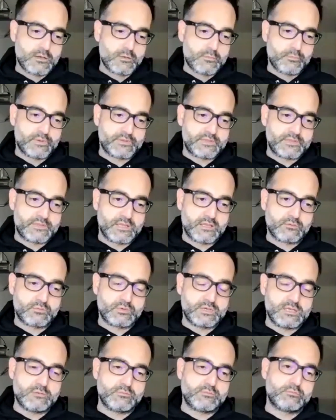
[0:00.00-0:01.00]
But then
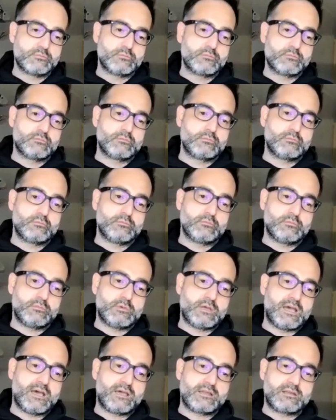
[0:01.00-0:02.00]
we
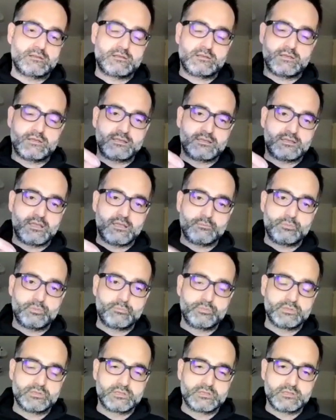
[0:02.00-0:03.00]
added a
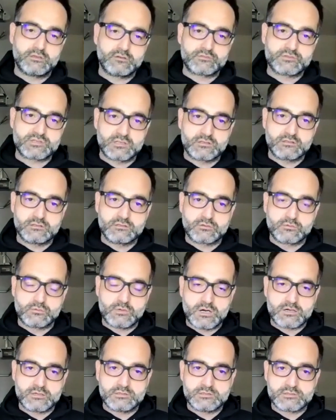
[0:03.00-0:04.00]
capability of cellular
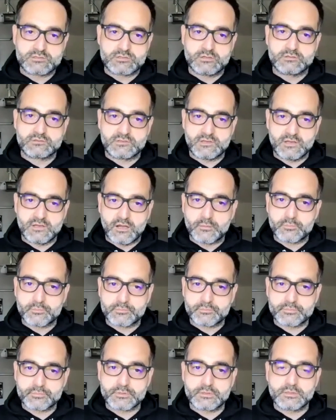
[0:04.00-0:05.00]
wireless on top.
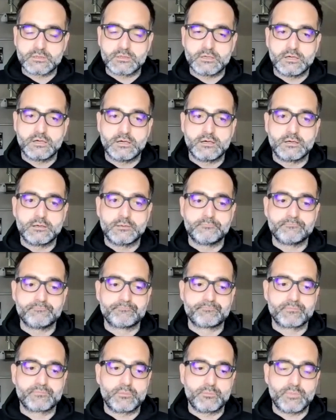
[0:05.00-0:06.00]

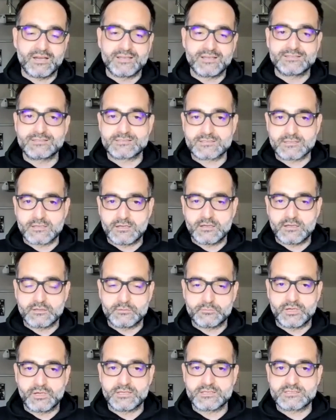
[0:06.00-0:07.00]
By design,
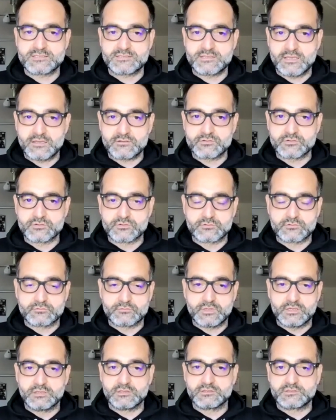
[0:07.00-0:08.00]
by standard,
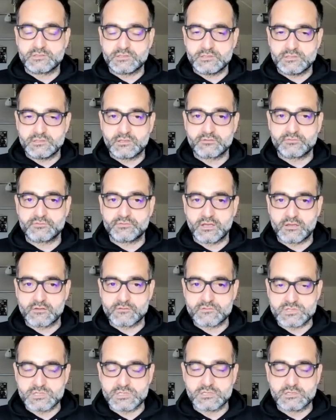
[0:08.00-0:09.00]
LTE and
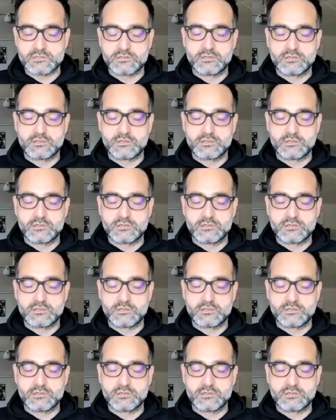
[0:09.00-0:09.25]
5G